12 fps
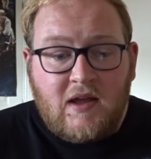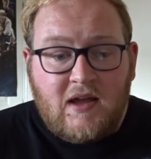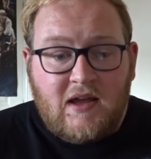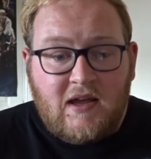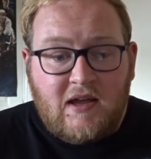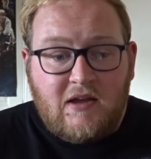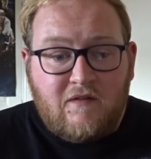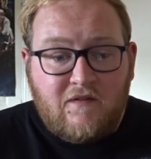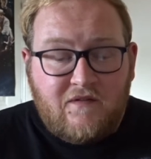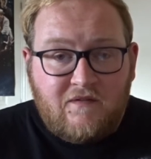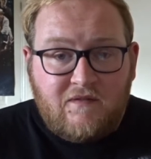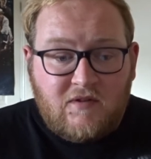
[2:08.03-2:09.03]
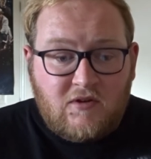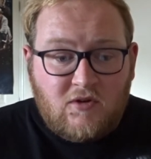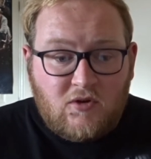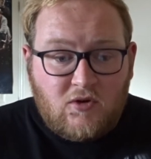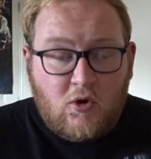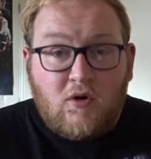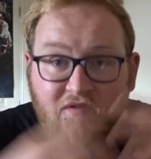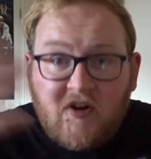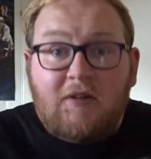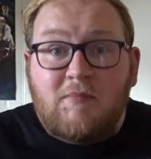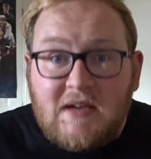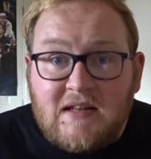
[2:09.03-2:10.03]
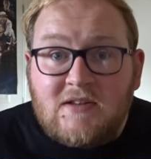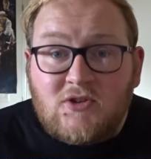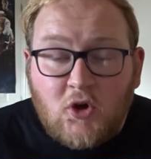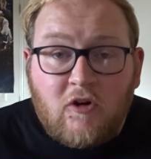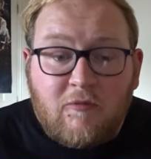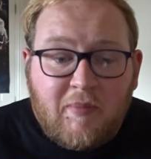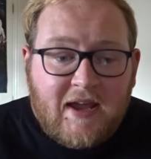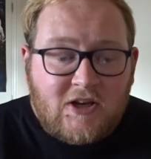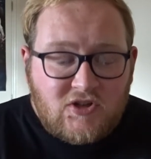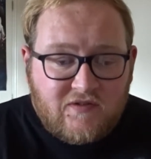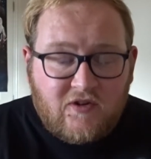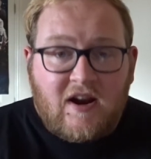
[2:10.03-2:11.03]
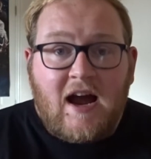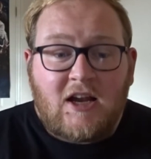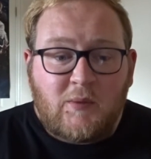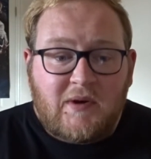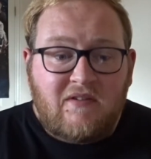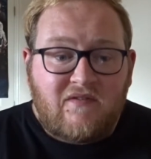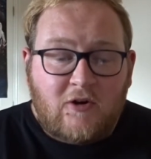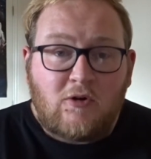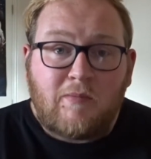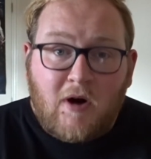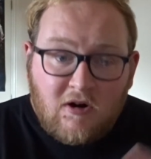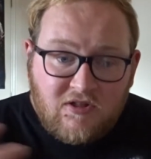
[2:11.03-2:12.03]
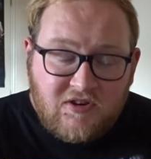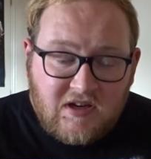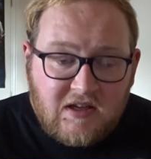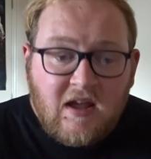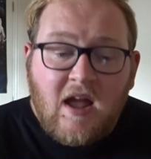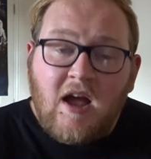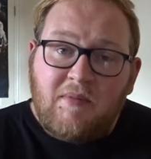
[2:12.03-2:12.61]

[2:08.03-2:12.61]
GoFundMe sort of page for Halloween Inferno Part 3,